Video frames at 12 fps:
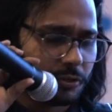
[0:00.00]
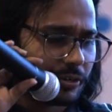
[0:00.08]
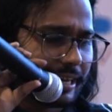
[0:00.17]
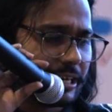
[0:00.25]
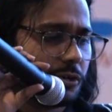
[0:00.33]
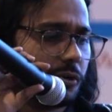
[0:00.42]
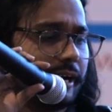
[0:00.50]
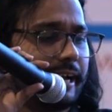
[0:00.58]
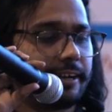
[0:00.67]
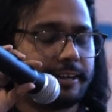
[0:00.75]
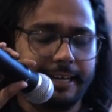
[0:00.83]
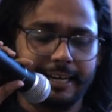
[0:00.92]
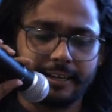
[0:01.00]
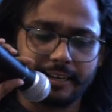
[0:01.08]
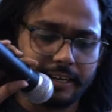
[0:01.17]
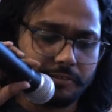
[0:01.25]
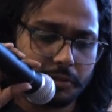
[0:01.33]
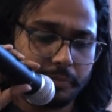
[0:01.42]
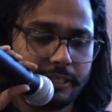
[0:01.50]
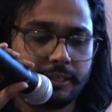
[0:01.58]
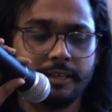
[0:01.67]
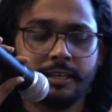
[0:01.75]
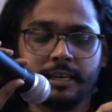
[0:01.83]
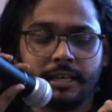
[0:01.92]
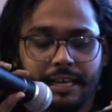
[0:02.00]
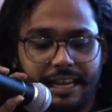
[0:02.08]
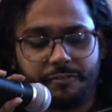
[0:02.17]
You can go ahead and connect with me. And